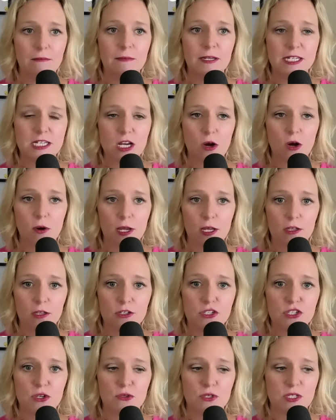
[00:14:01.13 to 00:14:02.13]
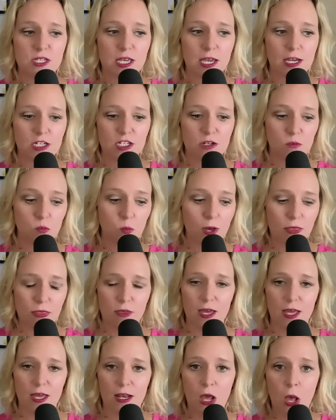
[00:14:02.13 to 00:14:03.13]
material associated with
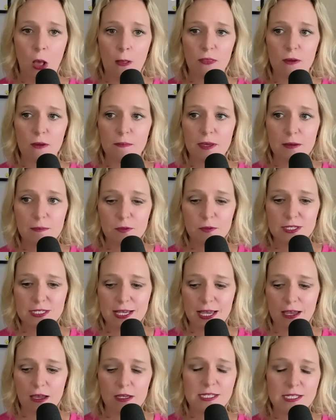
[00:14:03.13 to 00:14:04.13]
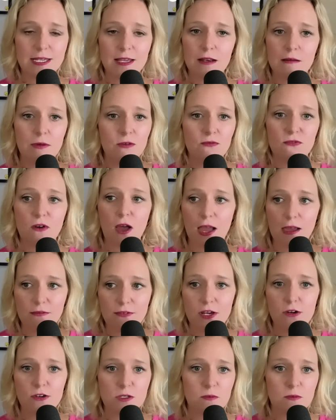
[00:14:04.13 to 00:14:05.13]
it that people say, it's going to be 5
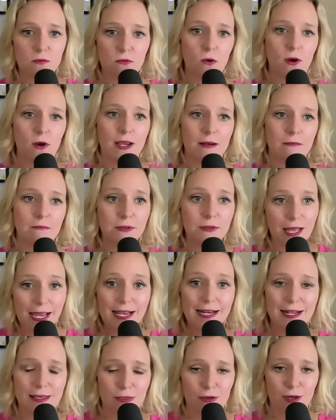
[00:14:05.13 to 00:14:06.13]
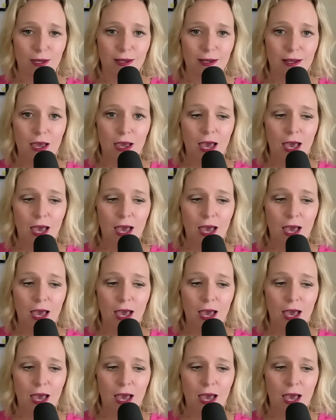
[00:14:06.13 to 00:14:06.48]
years before I can play anything.